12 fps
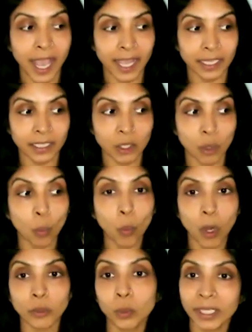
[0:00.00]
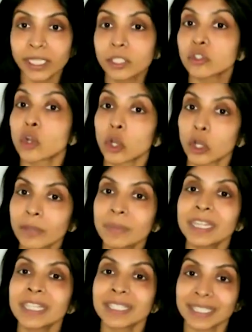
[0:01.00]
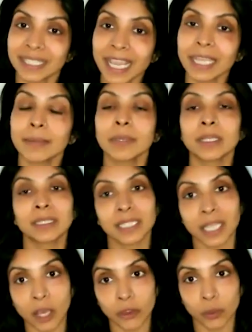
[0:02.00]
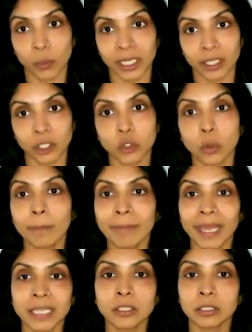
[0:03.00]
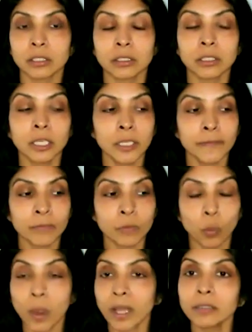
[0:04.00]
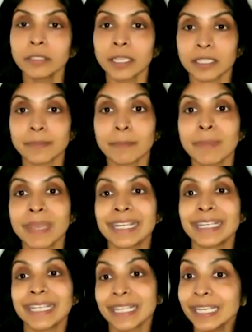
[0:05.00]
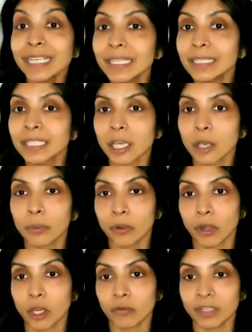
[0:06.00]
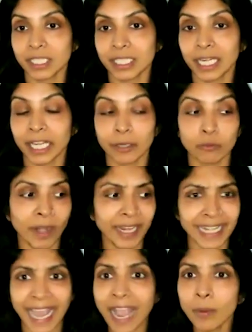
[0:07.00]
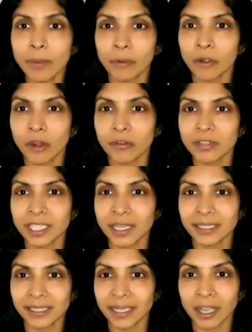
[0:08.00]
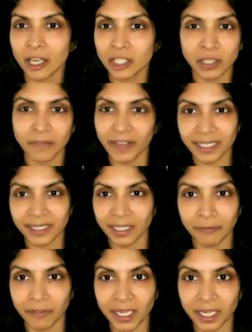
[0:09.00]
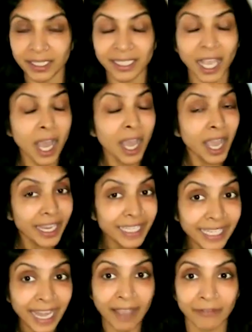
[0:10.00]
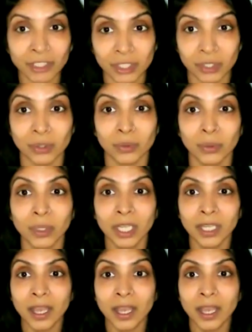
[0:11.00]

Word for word: And one week is not going to be the same as the other week. Your mental wellness may need a priority. Like right now, I'm prioritizing cardiovascular fitness. I never do